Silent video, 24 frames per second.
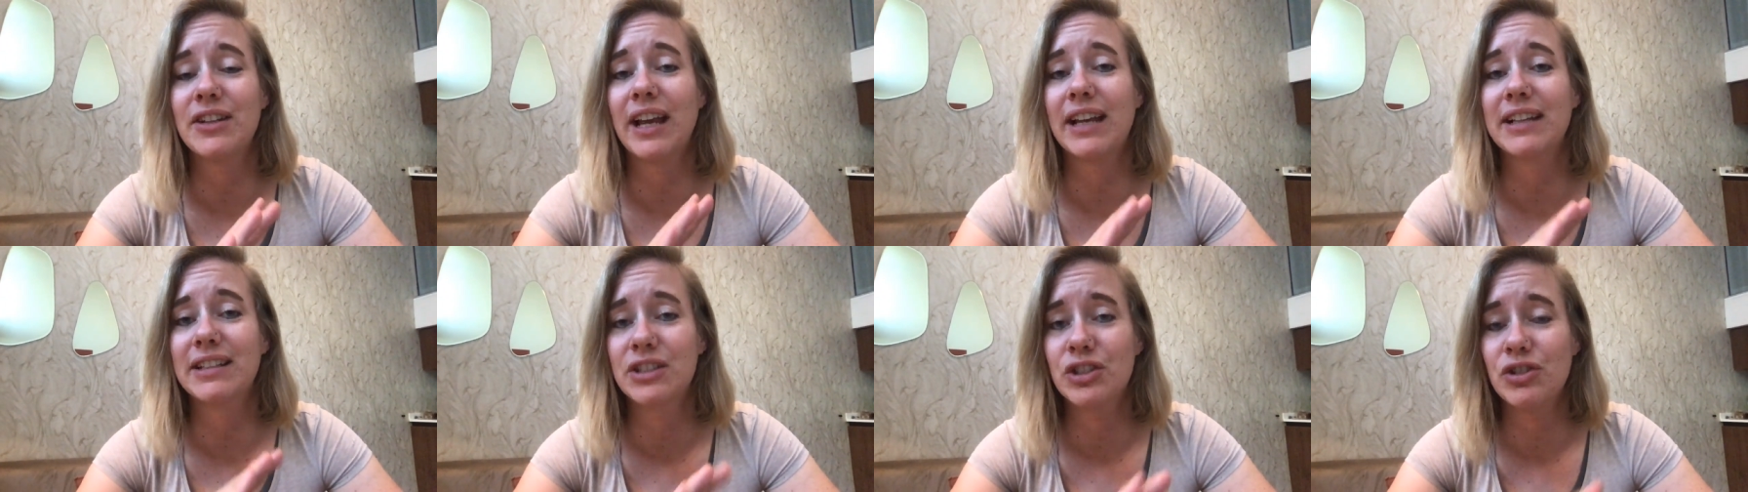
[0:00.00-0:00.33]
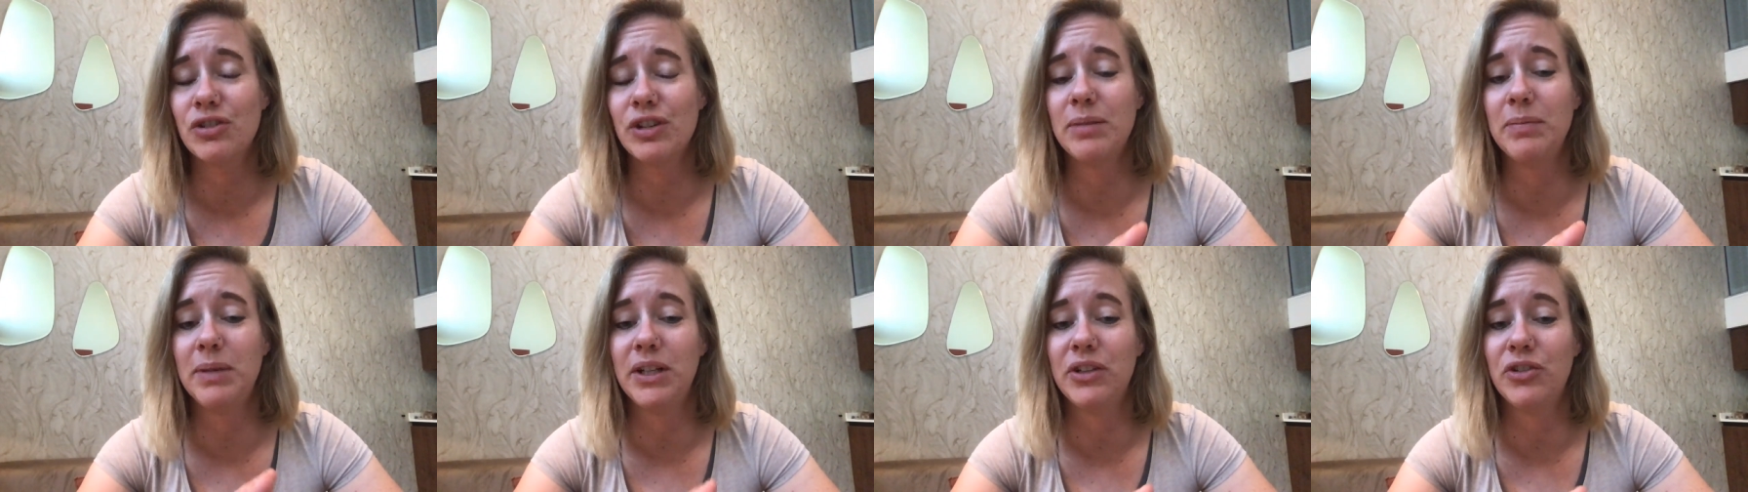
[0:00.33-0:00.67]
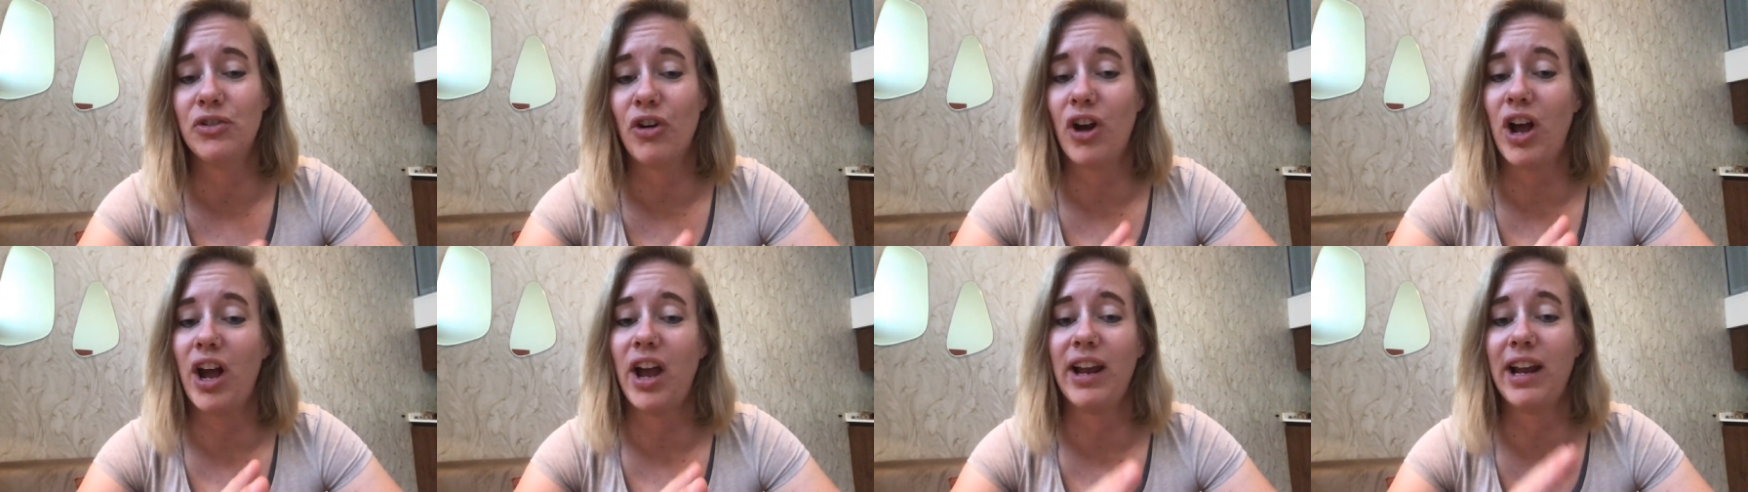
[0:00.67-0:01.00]
extremely
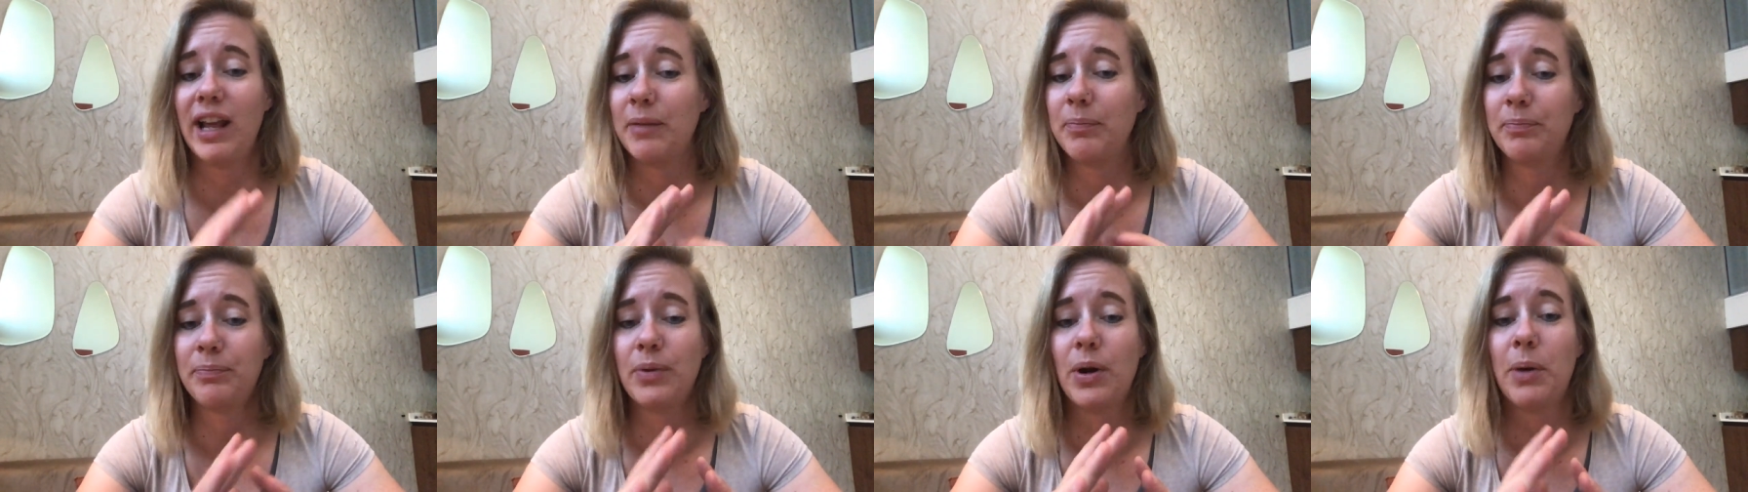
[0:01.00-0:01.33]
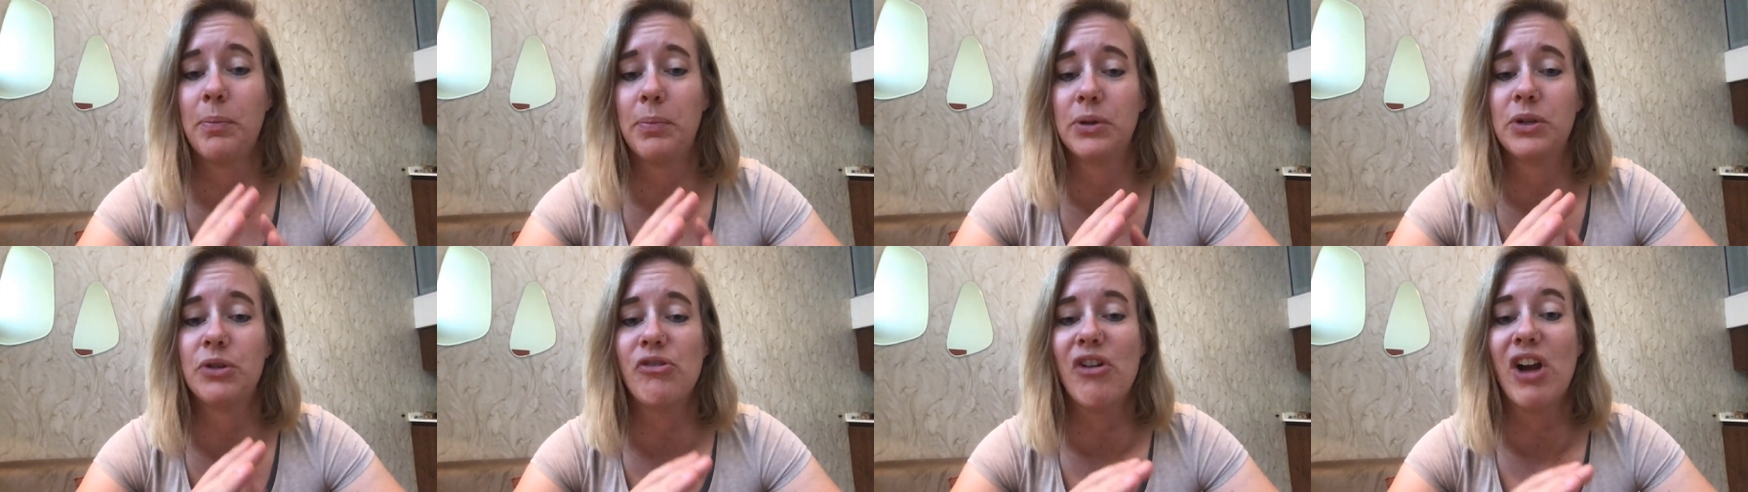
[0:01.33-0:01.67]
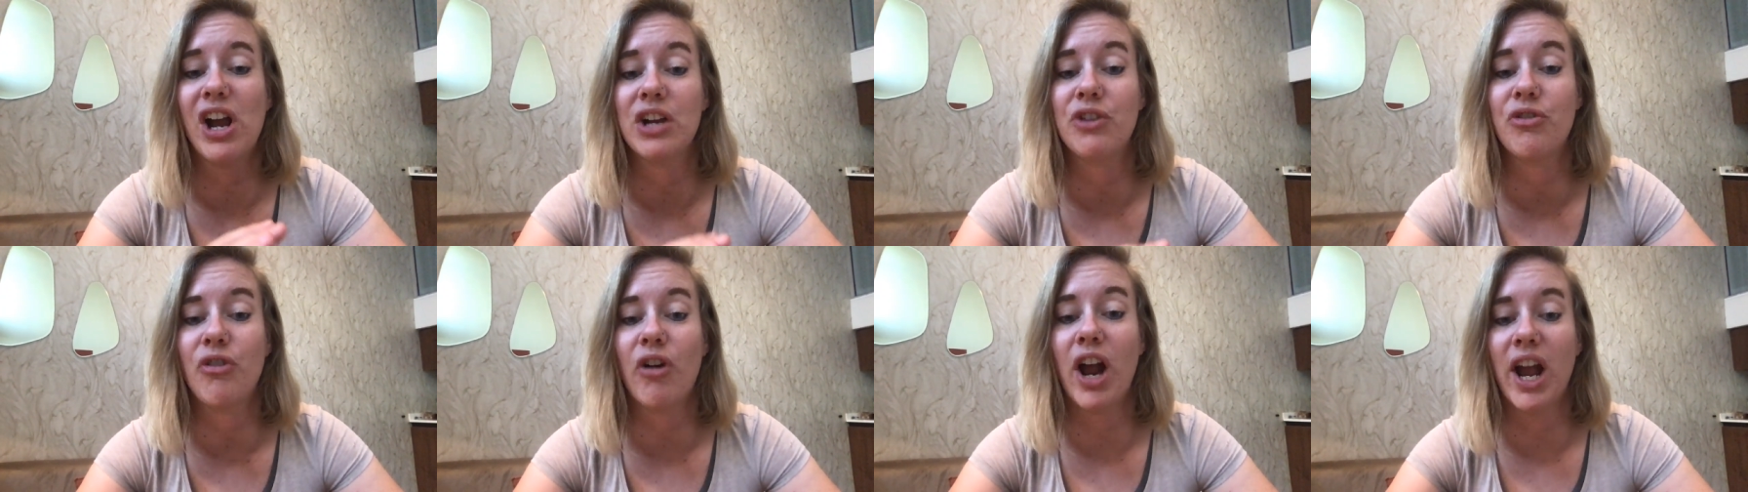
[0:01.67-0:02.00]
dry, like proper
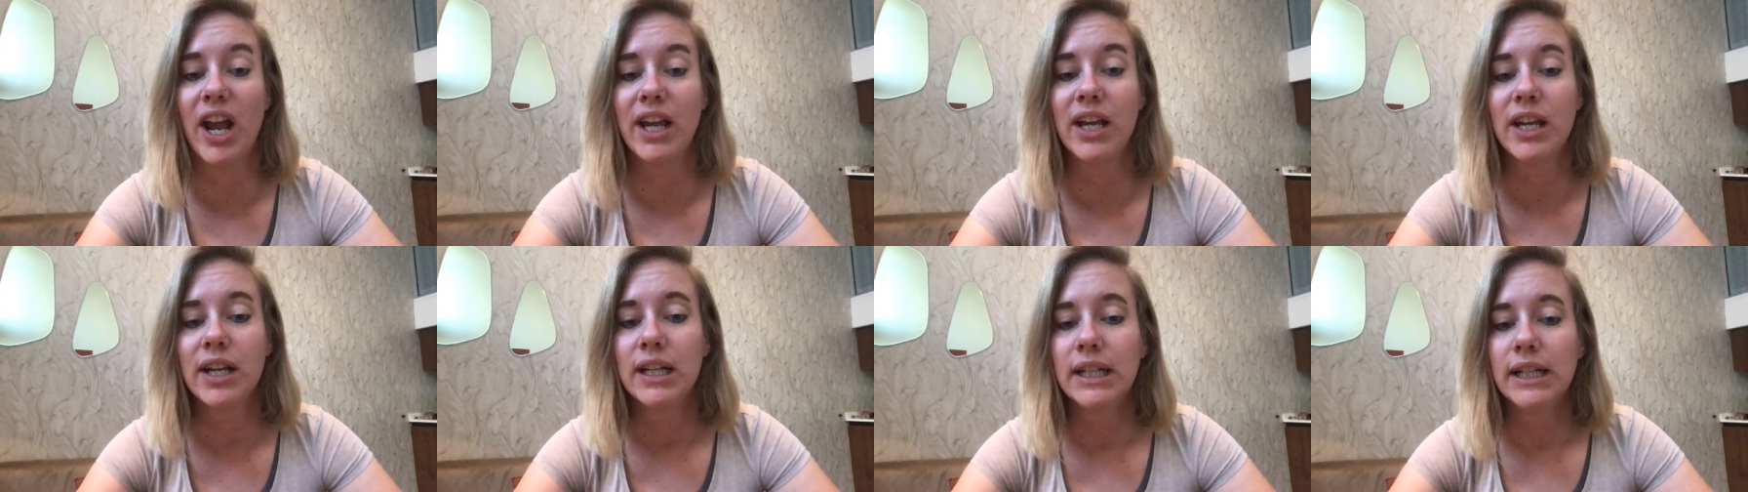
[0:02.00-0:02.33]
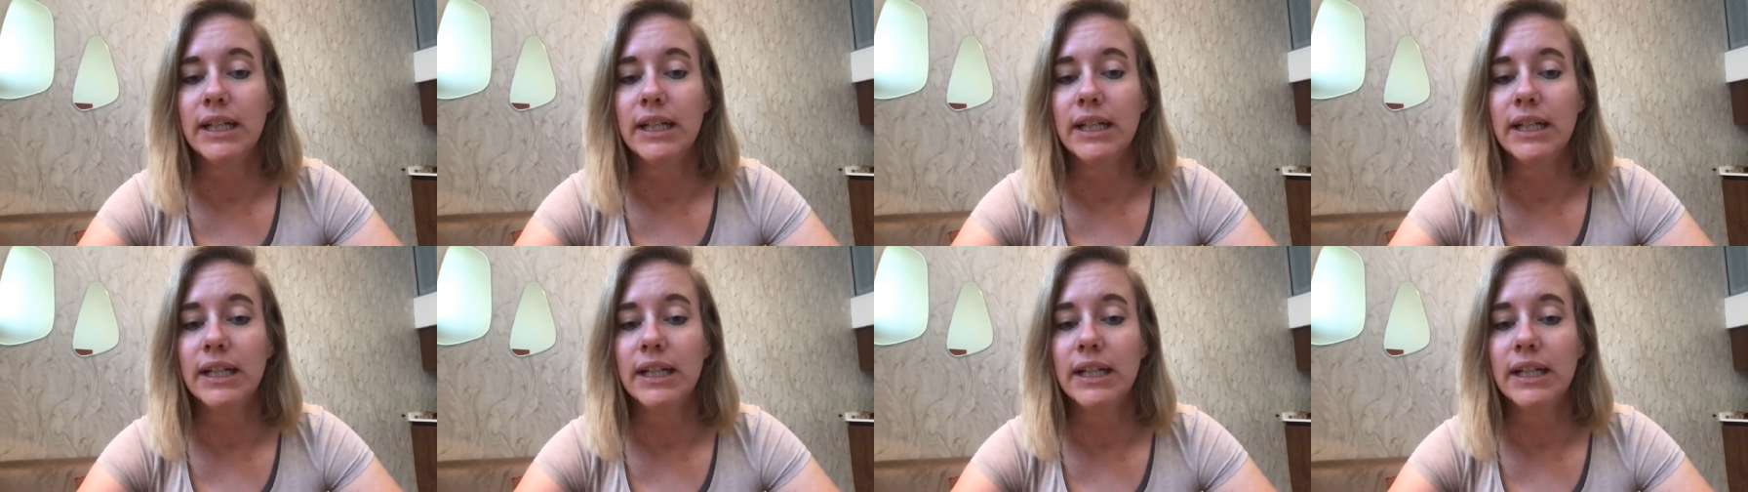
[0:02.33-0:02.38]
dry.